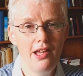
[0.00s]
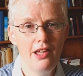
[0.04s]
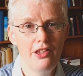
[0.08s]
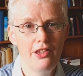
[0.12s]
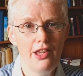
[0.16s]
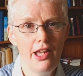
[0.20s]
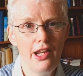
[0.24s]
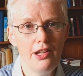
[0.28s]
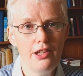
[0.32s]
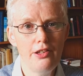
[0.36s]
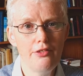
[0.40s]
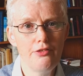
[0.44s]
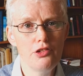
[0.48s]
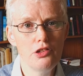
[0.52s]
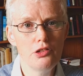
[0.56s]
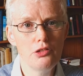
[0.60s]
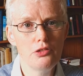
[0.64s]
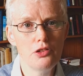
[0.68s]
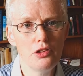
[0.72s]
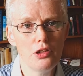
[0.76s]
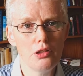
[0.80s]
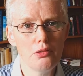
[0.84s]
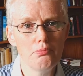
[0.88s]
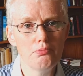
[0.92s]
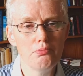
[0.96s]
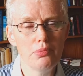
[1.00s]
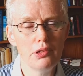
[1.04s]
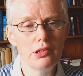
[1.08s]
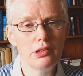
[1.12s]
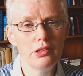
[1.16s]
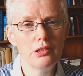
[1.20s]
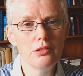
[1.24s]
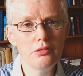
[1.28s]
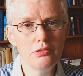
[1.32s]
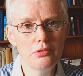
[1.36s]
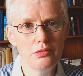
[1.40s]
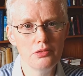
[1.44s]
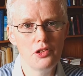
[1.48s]
Then if you look
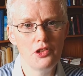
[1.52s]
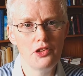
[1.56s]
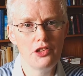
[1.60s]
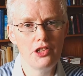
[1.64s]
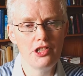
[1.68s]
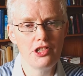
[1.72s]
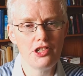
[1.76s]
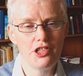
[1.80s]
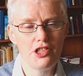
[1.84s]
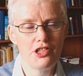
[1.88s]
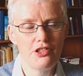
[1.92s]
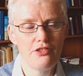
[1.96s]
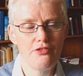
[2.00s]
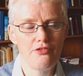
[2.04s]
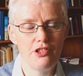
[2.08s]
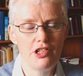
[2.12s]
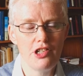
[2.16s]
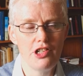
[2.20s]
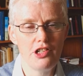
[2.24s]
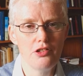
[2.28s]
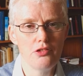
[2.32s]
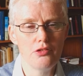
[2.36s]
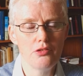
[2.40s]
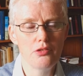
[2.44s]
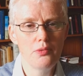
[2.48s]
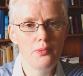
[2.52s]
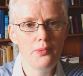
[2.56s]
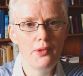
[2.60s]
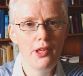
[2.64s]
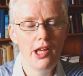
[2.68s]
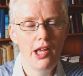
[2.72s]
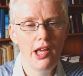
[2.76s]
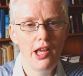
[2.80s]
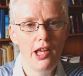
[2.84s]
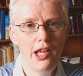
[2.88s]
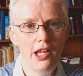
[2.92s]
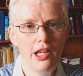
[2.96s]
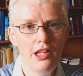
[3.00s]
below this video,
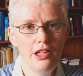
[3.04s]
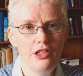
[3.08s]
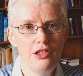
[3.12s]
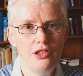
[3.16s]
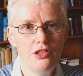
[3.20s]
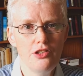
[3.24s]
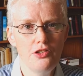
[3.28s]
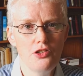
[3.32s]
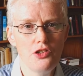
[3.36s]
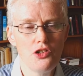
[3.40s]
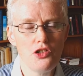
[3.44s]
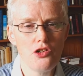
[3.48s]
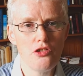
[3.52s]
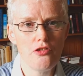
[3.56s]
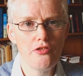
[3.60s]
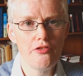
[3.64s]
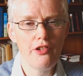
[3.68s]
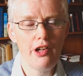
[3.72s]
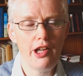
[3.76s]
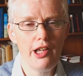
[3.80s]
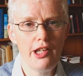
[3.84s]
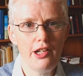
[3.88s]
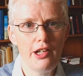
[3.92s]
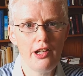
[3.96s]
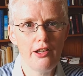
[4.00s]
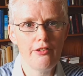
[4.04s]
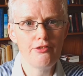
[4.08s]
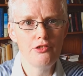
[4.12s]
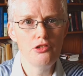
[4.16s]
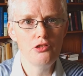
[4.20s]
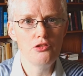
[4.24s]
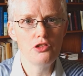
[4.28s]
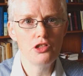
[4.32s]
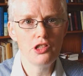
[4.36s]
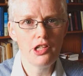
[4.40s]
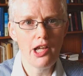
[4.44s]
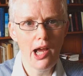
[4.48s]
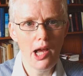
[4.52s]
you should find a few
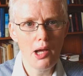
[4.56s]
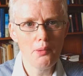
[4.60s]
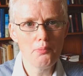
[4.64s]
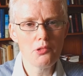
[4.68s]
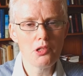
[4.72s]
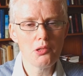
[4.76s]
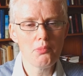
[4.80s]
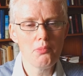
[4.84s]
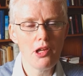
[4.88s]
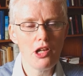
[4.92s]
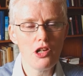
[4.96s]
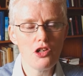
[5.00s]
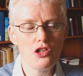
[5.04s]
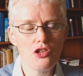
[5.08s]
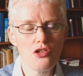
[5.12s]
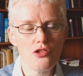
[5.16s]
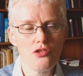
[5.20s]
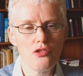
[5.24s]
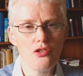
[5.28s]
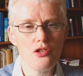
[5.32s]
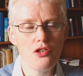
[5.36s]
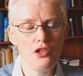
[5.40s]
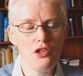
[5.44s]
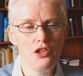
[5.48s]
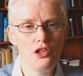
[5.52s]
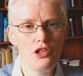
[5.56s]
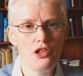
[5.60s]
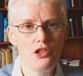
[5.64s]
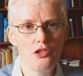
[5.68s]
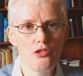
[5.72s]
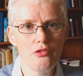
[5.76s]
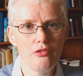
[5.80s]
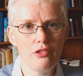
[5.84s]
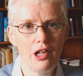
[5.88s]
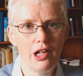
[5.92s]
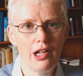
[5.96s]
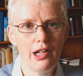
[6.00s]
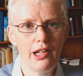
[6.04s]
tabs. Make sure that
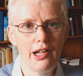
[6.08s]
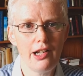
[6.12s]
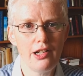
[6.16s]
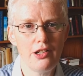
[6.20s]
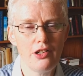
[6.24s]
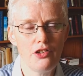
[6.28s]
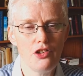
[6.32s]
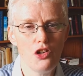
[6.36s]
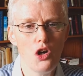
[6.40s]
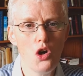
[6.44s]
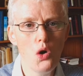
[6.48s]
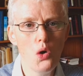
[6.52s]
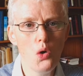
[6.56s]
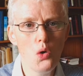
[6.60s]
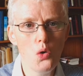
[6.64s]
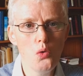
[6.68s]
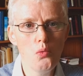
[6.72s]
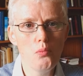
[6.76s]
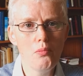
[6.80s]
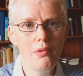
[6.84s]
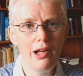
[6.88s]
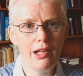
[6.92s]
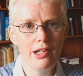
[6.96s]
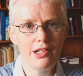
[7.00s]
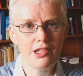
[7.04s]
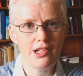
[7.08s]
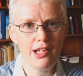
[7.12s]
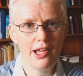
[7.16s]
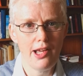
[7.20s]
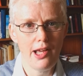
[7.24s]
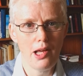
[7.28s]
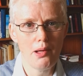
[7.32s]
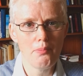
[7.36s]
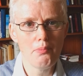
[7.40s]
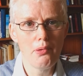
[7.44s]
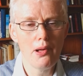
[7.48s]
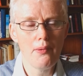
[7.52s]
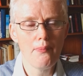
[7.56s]
you've clicked the Home
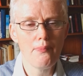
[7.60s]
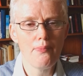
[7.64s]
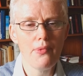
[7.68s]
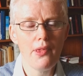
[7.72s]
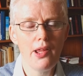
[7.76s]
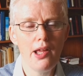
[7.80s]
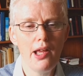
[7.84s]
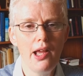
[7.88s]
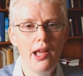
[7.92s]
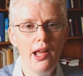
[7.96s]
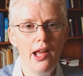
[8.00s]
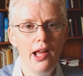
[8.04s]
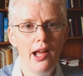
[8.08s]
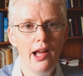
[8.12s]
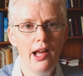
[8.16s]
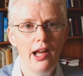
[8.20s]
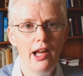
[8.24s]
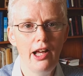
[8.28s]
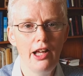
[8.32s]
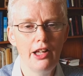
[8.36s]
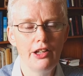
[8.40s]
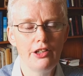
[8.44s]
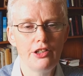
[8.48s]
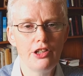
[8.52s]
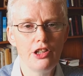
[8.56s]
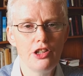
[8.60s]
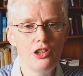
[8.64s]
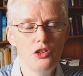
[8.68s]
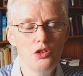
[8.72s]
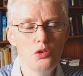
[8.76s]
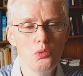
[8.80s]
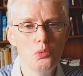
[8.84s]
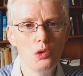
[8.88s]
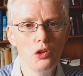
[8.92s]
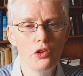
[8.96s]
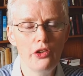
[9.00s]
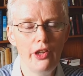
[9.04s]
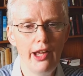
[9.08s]
tab, and you
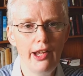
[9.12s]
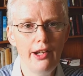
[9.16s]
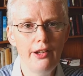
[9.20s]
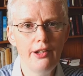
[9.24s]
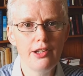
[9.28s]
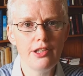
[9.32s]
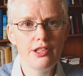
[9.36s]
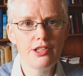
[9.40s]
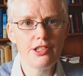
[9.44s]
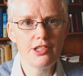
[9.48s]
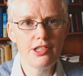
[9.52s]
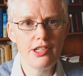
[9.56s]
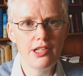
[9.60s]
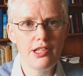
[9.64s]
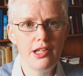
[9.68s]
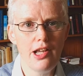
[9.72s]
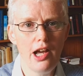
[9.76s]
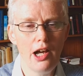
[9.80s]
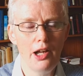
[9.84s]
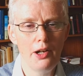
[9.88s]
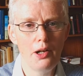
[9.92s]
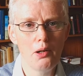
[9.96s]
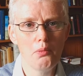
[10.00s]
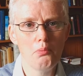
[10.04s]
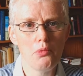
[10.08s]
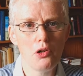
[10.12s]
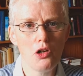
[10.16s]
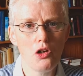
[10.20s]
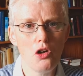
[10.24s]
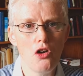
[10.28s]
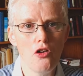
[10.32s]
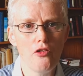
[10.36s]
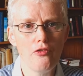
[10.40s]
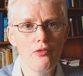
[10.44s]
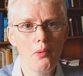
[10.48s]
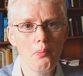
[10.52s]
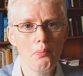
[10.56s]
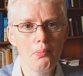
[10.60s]
will then see a number
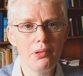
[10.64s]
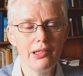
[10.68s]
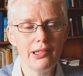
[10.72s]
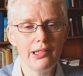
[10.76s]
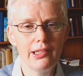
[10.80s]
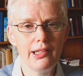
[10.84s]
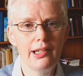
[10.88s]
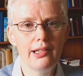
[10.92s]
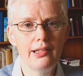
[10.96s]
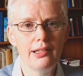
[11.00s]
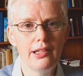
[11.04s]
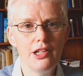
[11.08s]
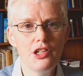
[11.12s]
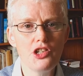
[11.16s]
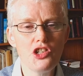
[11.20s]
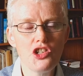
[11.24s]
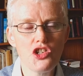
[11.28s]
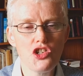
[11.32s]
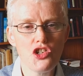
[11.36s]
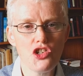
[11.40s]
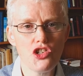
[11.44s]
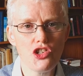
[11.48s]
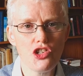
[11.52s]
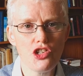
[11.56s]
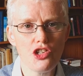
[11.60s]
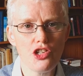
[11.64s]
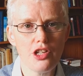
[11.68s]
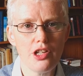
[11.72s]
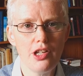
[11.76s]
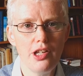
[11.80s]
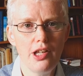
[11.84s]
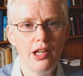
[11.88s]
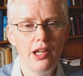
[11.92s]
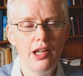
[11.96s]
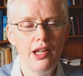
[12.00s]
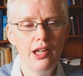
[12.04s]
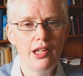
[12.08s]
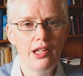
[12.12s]
of playlists.
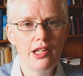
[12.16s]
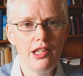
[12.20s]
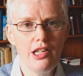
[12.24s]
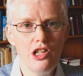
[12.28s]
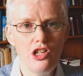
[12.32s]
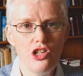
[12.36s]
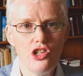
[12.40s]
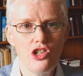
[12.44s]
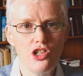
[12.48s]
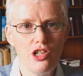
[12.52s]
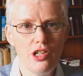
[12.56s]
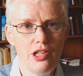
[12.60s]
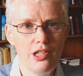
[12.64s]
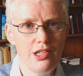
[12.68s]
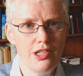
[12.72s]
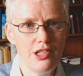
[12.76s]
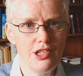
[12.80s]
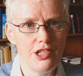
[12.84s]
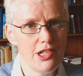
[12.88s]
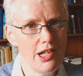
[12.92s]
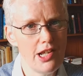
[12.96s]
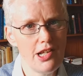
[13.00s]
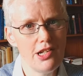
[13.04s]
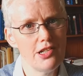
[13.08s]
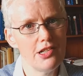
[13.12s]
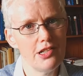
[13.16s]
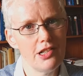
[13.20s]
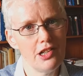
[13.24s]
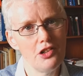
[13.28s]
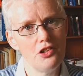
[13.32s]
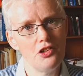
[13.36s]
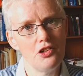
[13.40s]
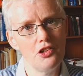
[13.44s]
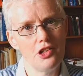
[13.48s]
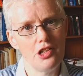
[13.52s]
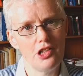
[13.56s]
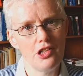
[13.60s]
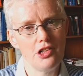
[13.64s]
Each is dated
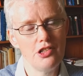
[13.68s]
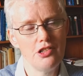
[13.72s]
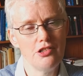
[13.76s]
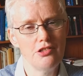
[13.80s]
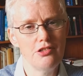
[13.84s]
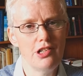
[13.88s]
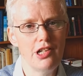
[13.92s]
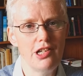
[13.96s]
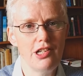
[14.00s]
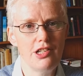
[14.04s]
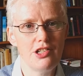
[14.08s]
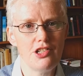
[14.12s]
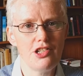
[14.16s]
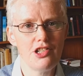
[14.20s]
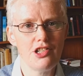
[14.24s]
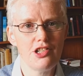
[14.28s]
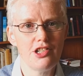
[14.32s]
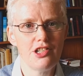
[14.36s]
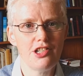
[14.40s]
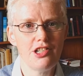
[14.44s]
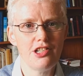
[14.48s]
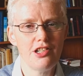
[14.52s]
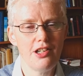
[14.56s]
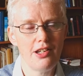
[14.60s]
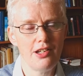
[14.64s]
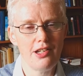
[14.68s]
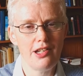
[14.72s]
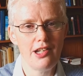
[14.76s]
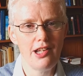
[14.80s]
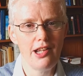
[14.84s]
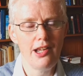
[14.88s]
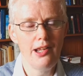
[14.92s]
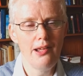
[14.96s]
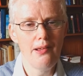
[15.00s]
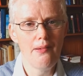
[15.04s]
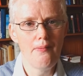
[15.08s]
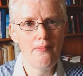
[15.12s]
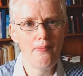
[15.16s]
according to its
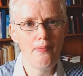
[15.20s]
Sunday.